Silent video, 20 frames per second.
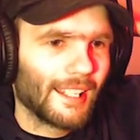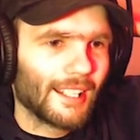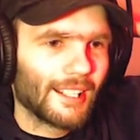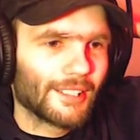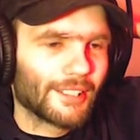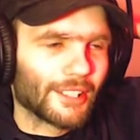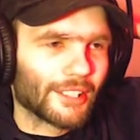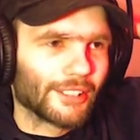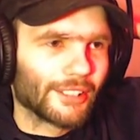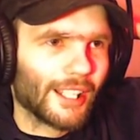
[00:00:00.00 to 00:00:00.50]

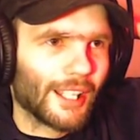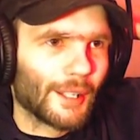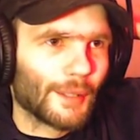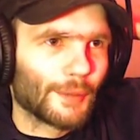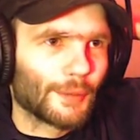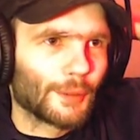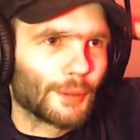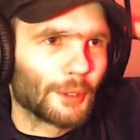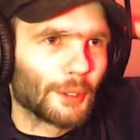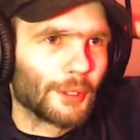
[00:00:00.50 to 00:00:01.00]
Just Night
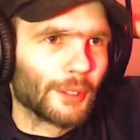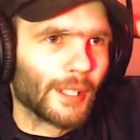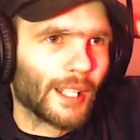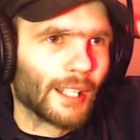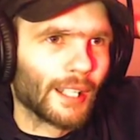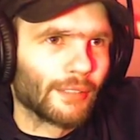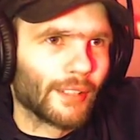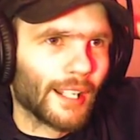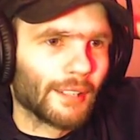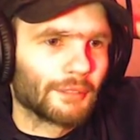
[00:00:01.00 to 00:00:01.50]
4 and
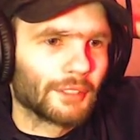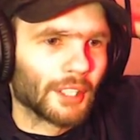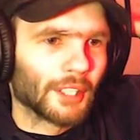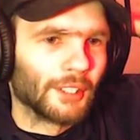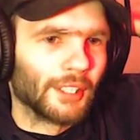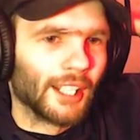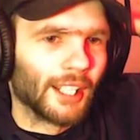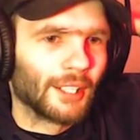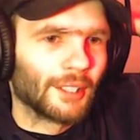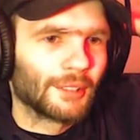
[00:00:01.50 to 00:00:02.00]
Night 5 to go
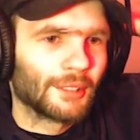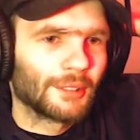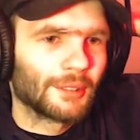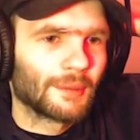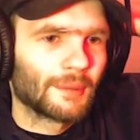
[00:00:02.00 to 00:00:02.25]
now.